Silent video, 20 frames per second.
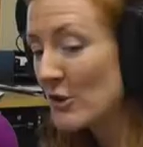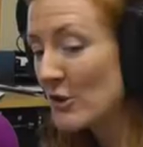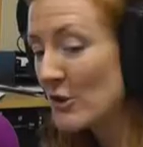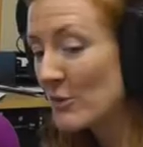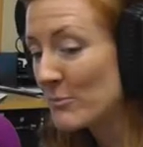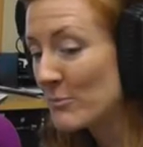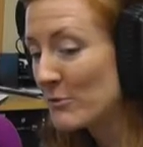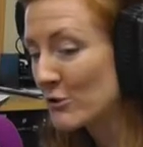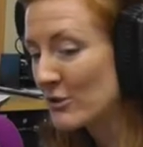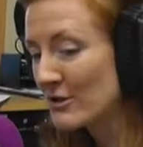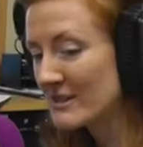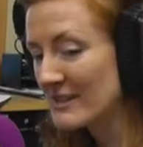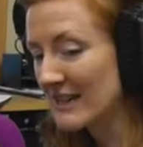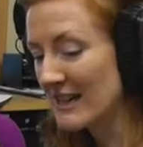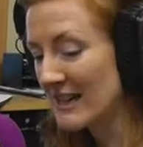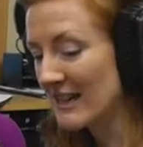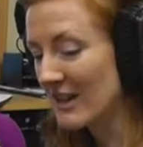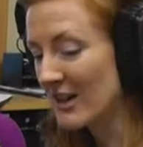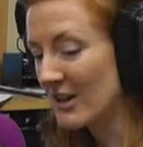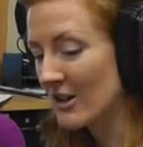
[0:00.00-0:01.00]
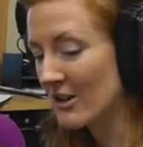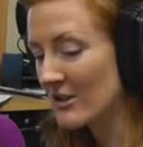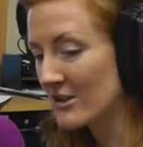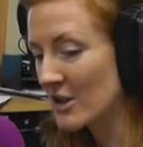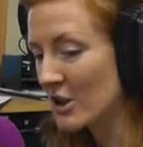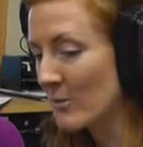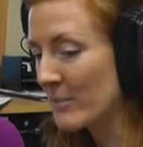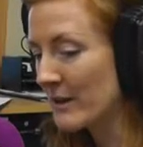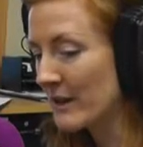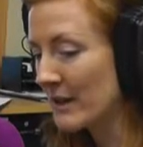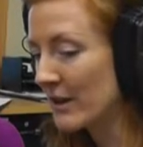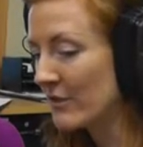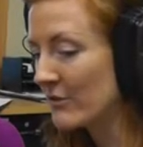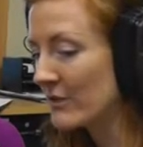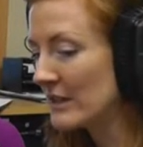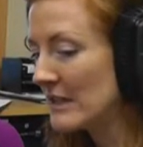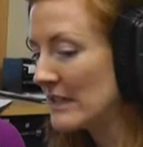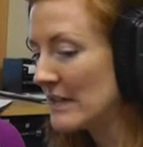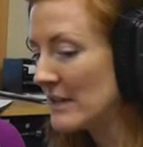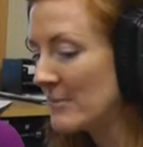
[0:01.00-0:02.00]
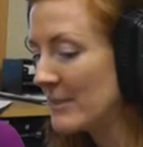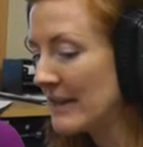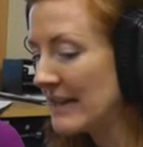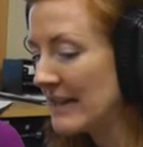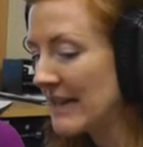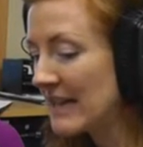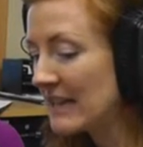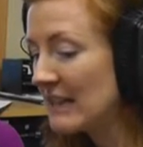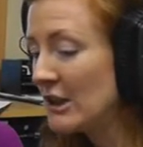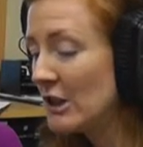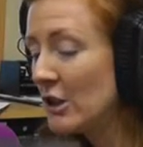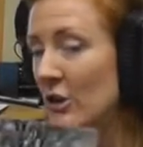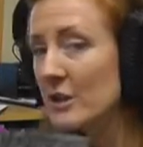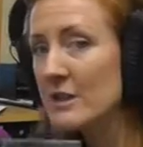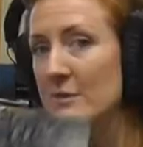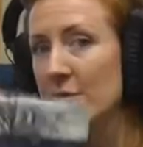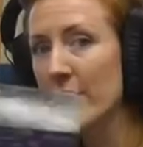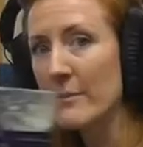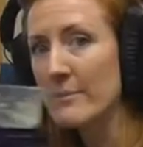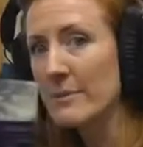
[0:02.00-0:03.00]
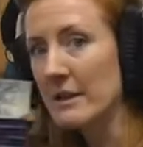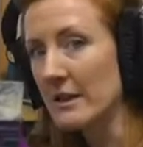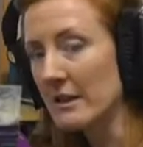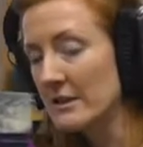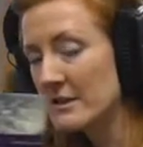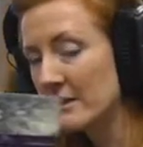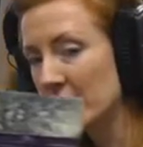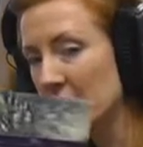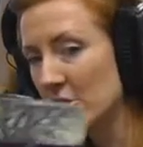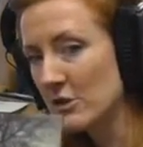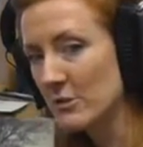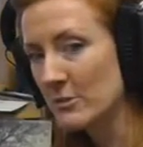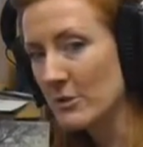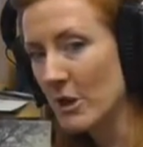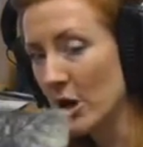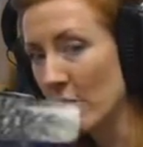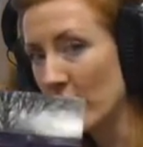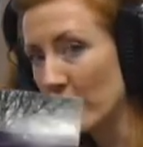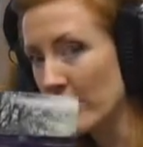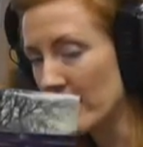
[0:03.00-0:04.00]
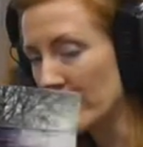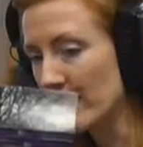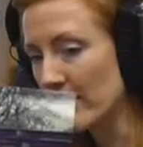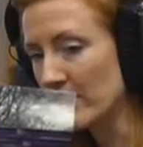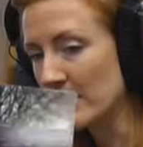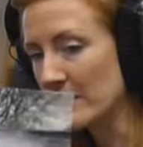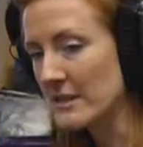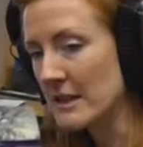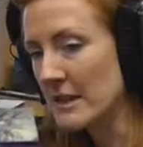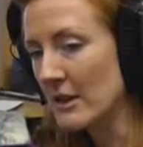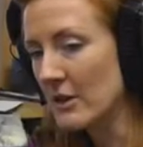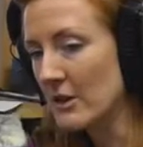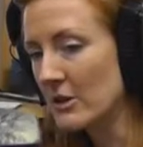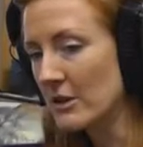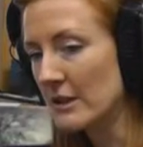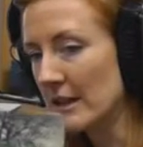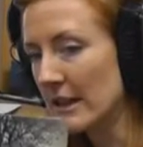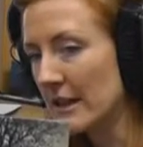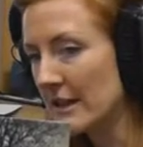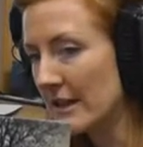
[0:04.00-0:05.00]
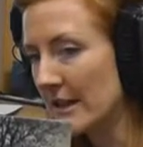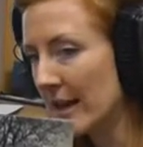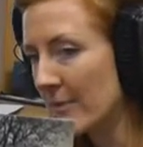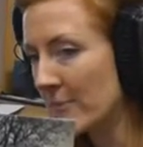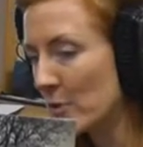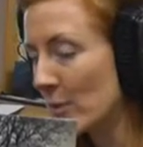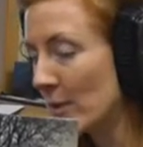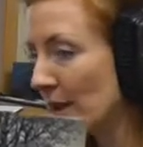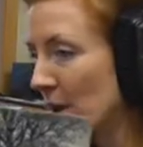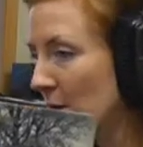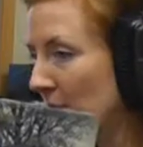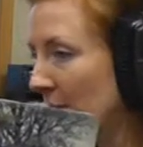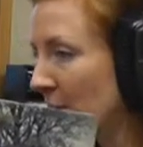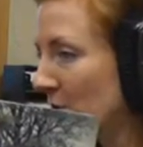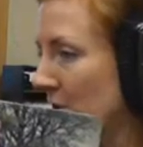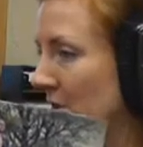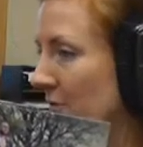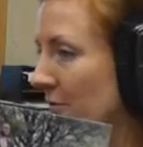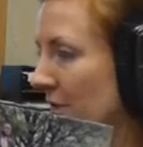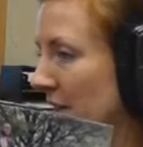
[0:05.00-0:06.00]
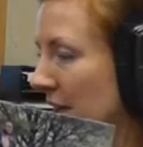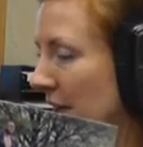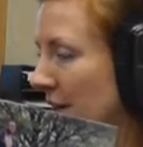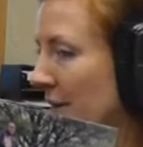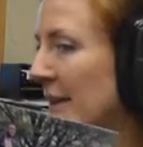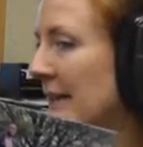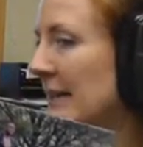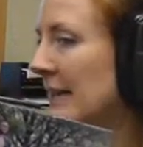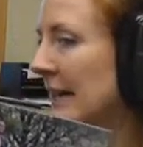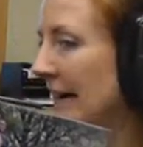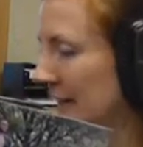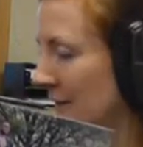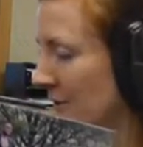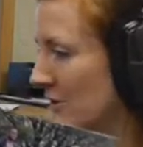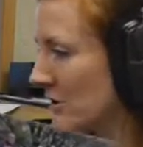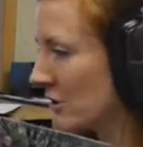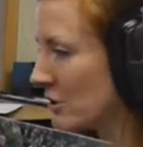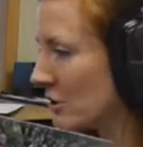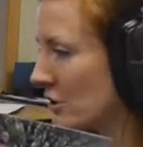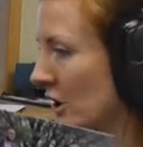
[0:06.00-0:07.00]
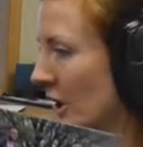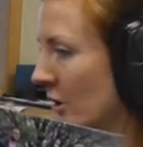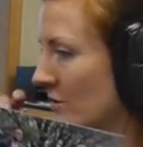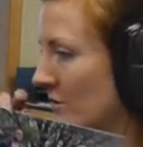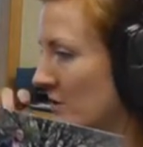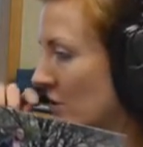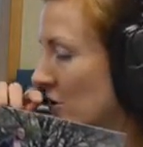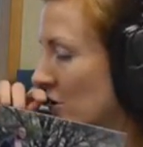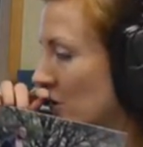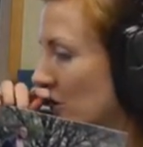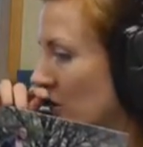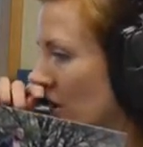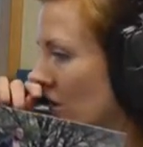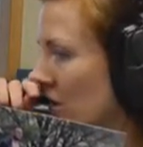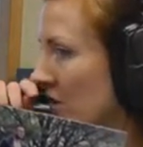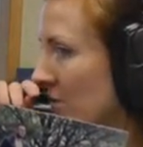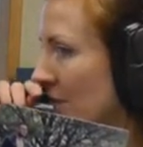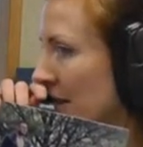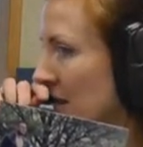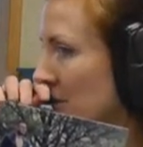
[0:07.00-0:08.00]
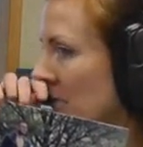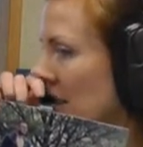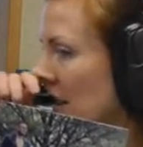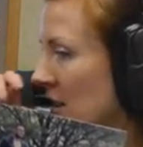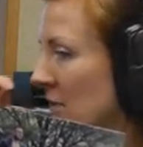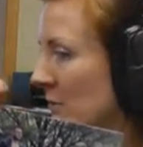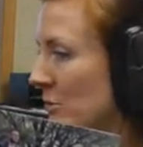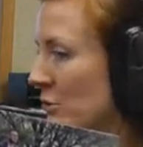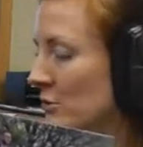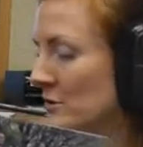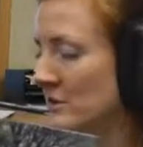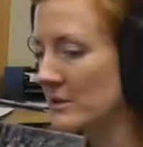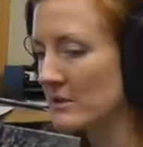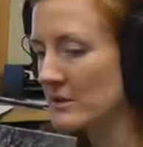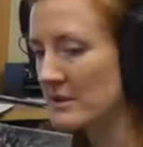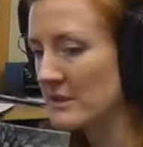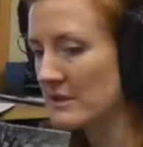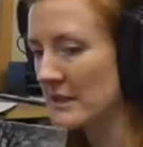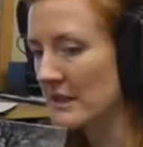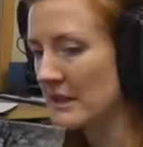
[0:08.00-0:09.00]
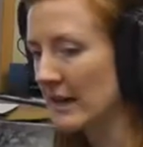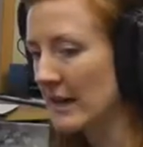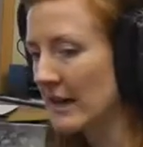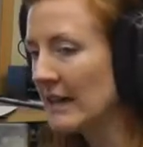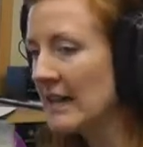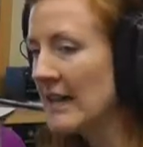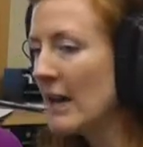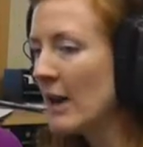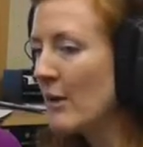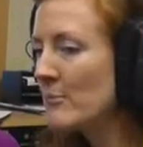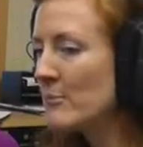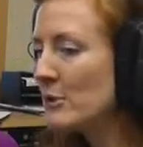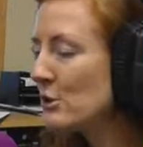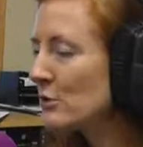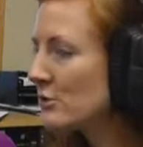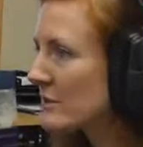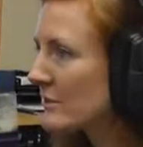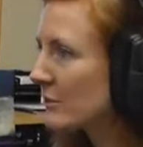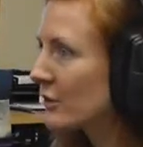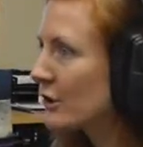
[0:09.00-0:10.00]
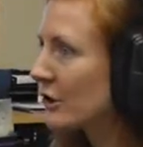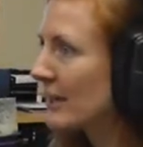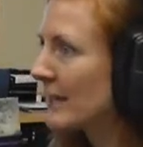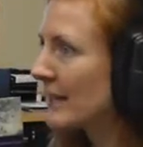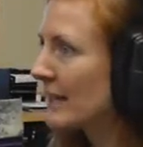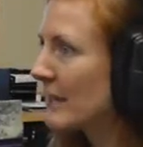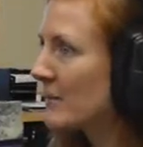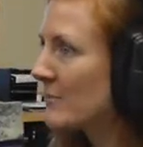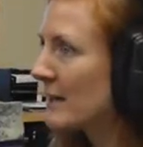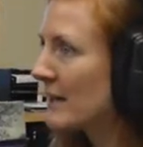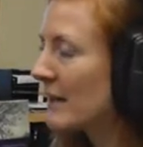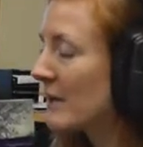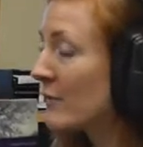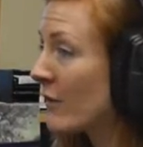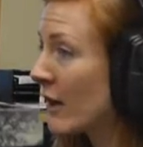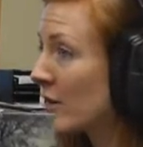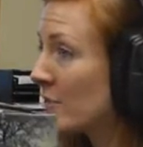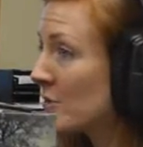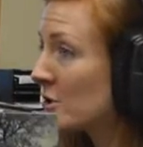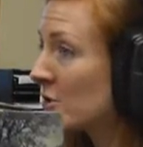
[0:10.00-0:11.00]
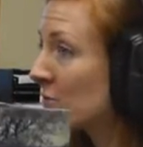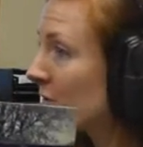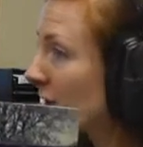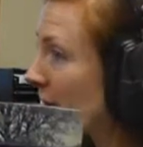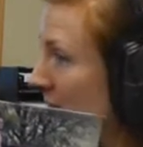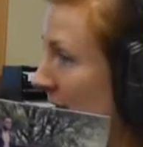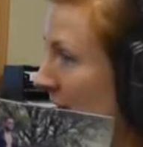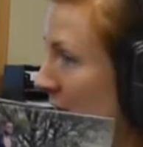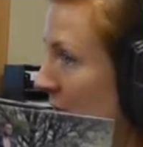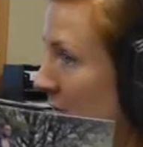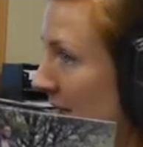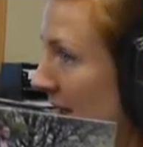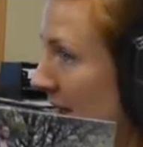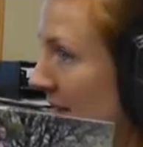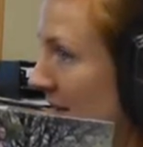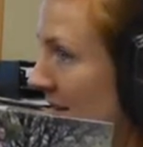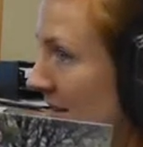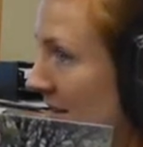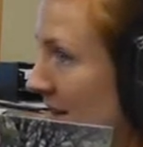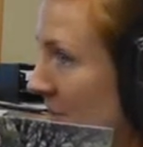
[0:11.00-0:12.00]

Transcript: you've brought in a hard copy of the EP. It looks fabulous. You should hopefully be able to see it on the uh, camera. We're going to post a video after the show, so do go to the Manx Radio portal to see that. Beautiful looking EP and very much a family affair, I